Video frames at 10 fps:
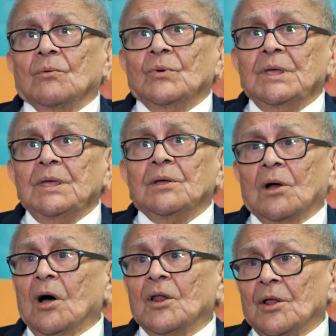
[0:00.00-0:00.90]
We
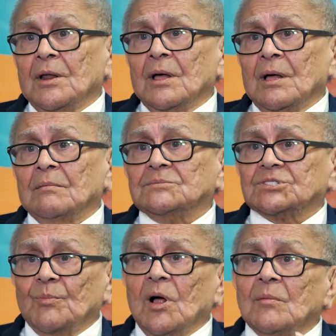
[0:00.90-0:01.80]
got on a
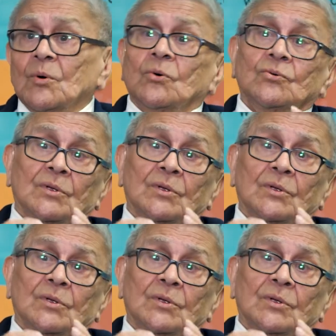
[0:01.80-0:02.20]
small boat